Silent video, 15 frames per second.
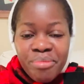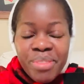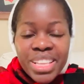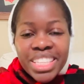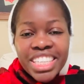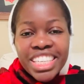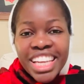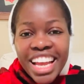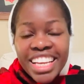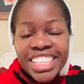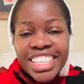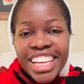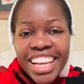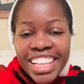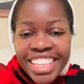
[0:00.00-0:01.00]
please
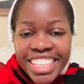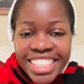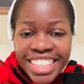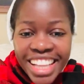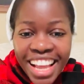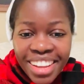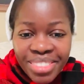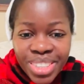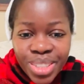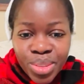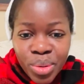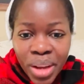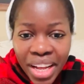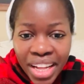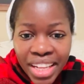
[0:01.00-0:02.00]
share this live as
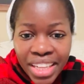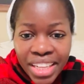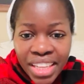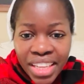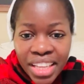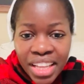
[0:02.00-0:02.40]
well.